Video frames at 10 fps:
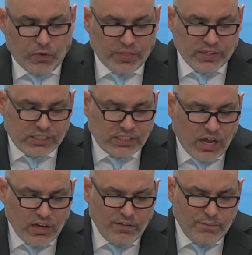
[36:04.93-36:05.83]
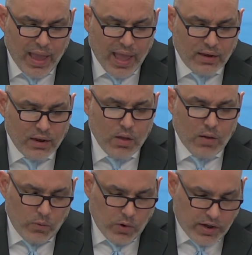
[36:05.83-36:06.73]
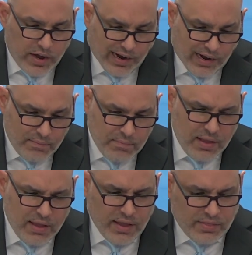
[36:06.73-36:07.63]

for the Son of Man will come